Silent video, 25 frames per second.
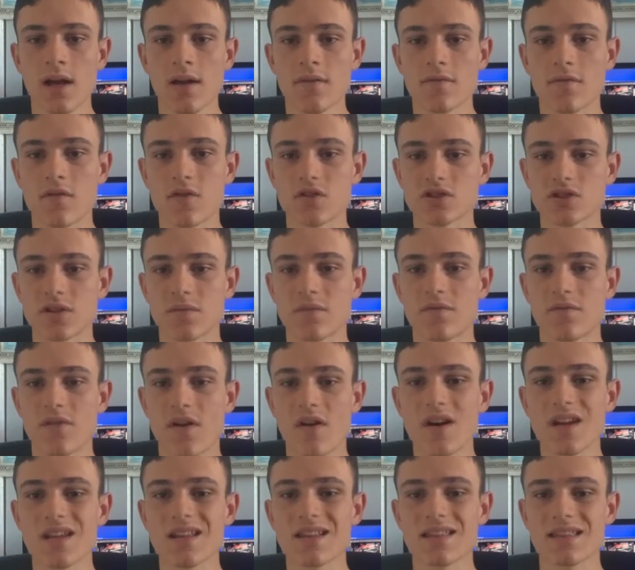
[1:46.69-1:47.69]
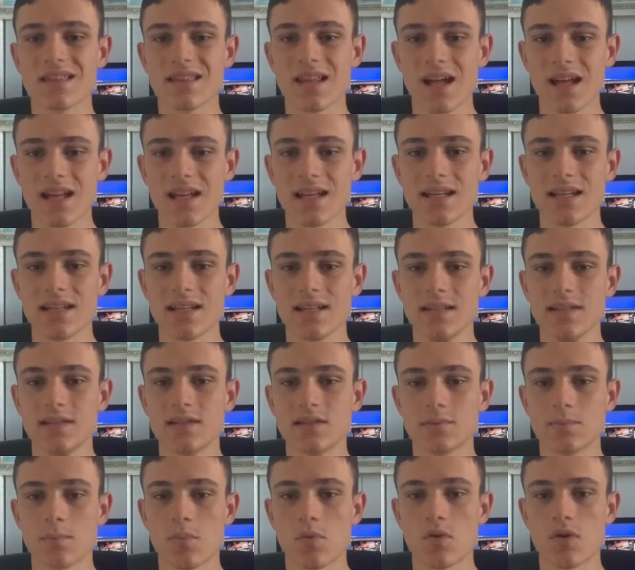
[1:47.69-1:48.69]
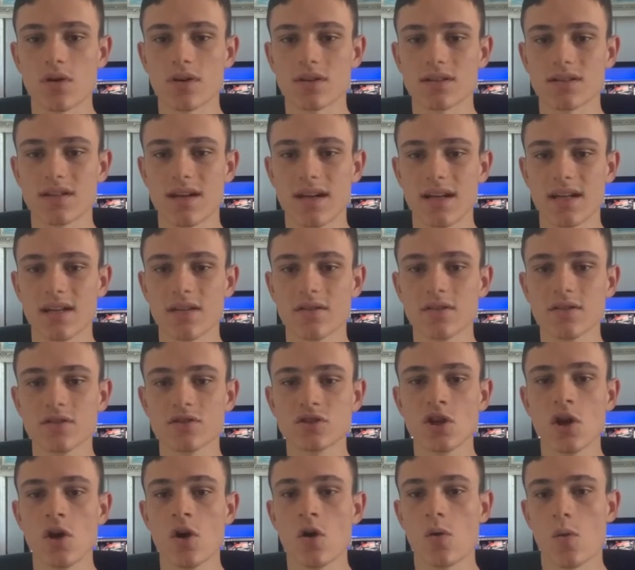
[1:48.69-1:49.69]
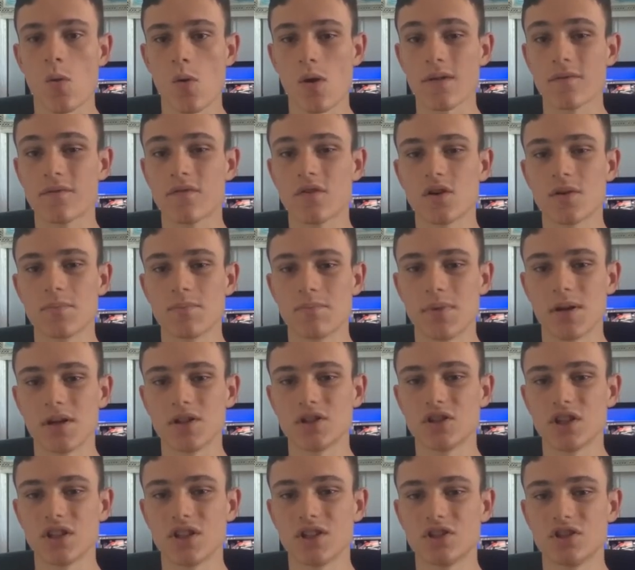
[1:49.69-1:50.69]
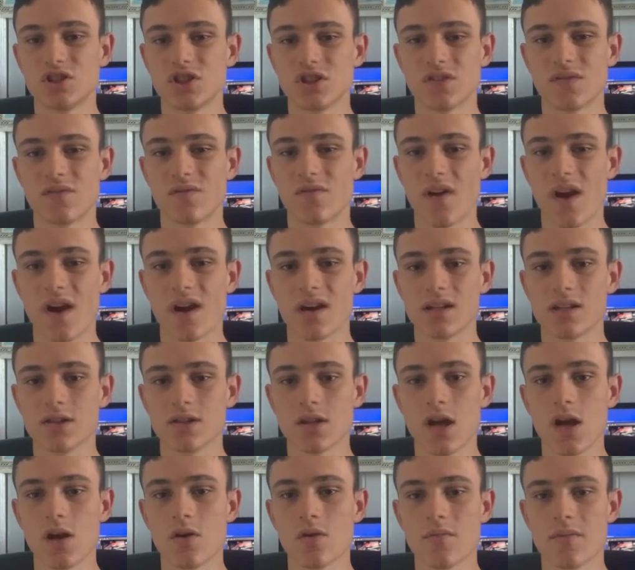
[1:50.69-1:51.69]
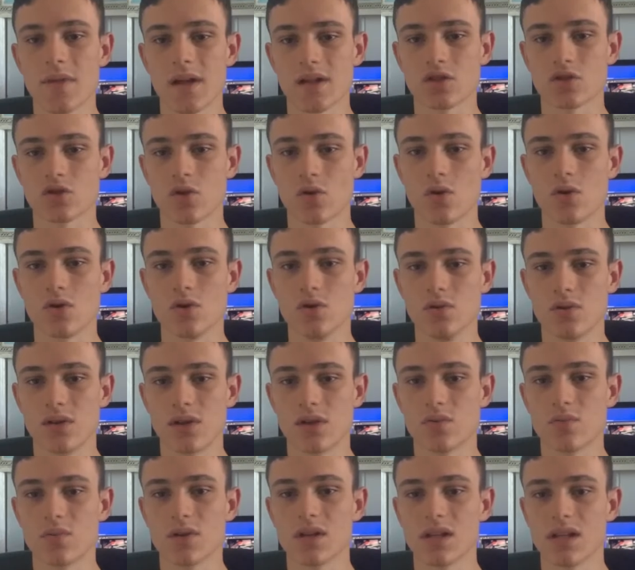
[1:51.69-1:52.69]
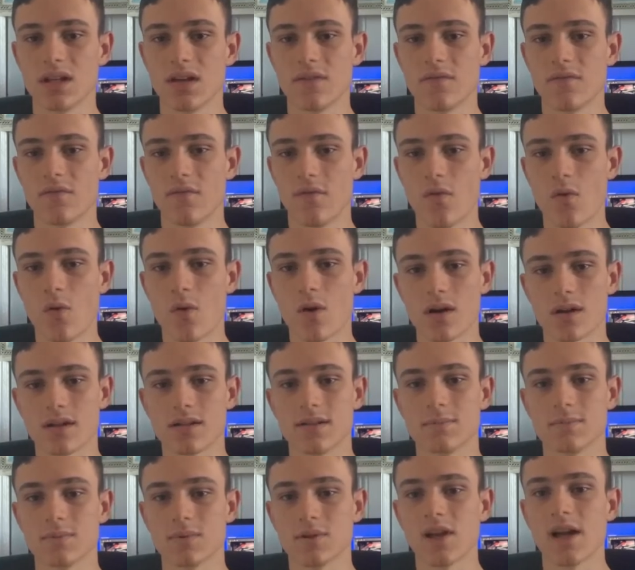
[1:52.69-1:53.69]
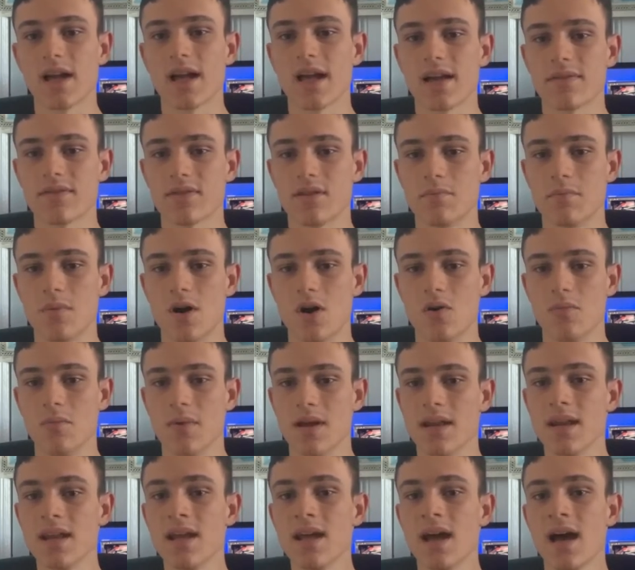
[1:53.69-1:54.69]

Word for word: For some very light esport titles, or if your budget is just very low and that's all you can really afford to play at the moment,